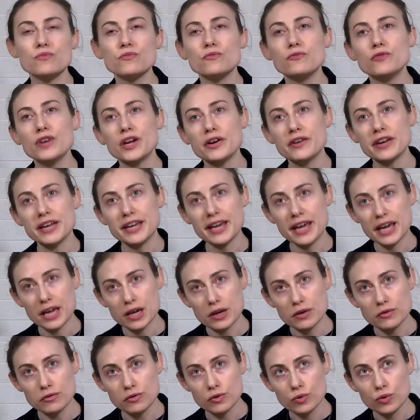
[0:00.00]
very
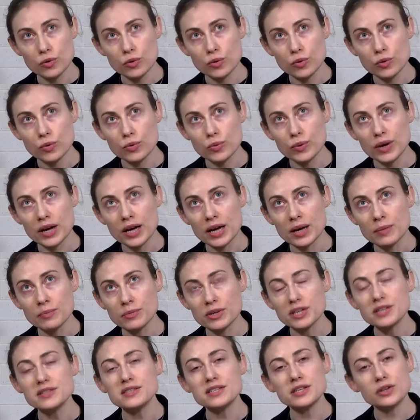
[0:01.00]
careful
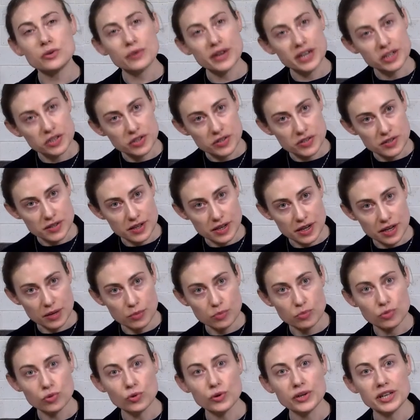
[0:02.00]
considerations that are
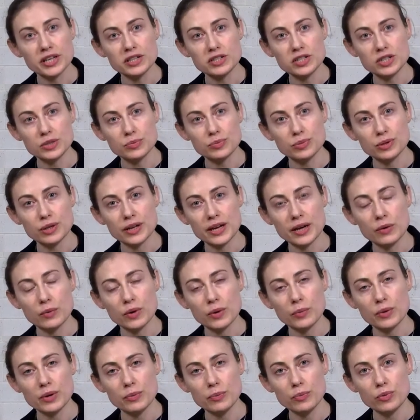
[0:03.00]
brought into play
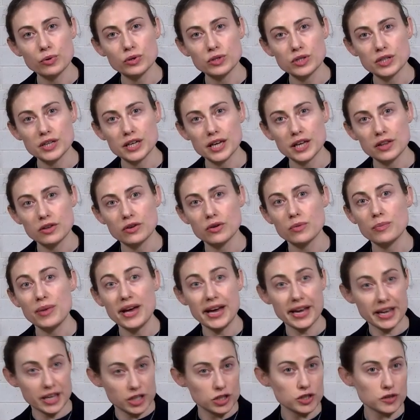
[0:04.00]
when we put together a
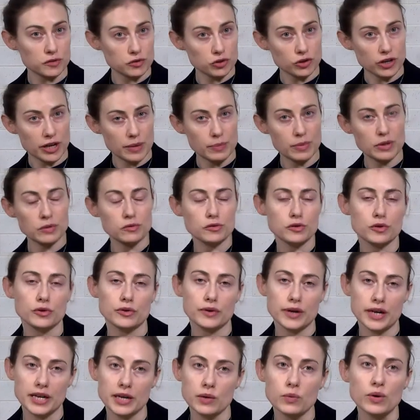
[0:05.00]
package of treatment
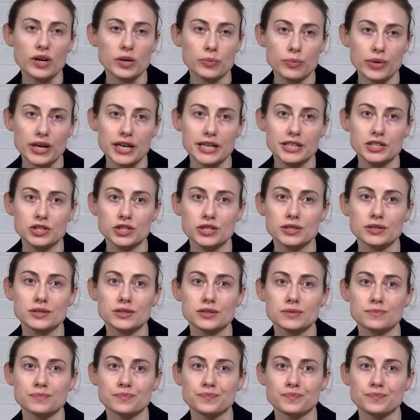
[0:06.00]
for any one patient.